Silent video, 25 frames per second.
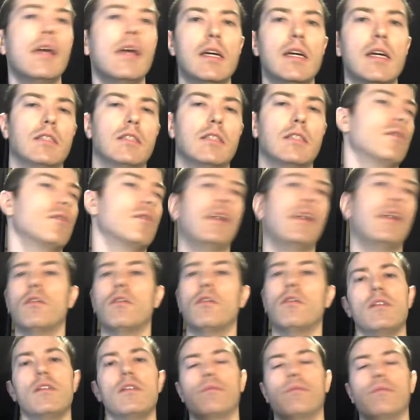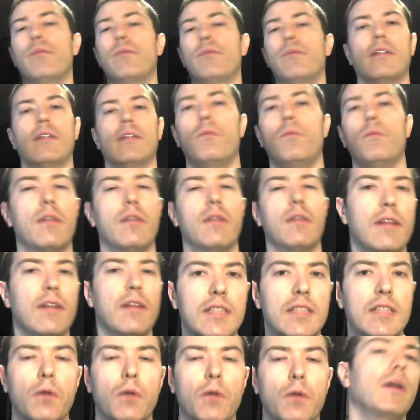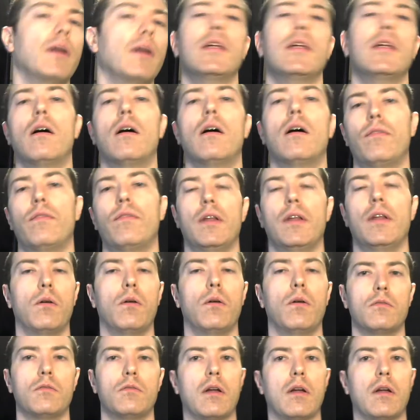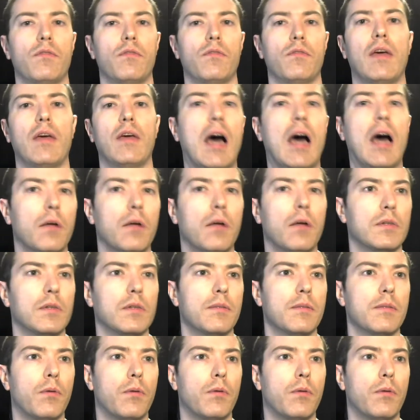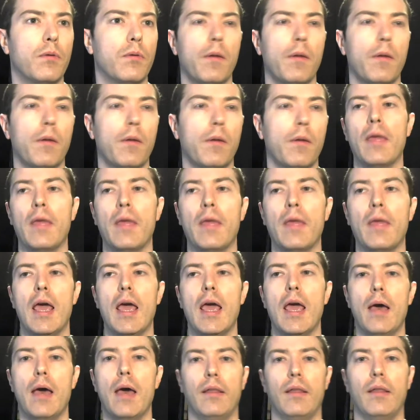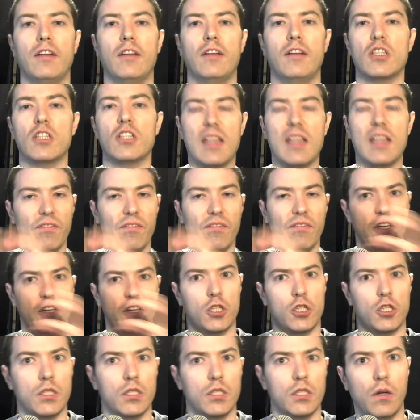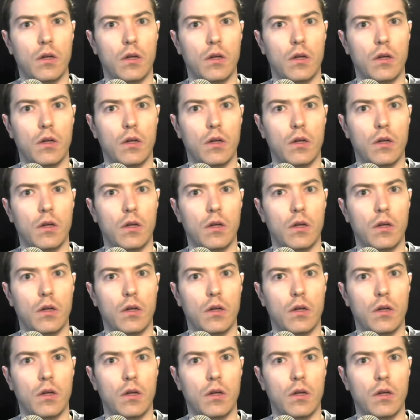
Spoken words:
so they don't even bother with the nitty-gritty of, trying to figure out what's the problem. They just envision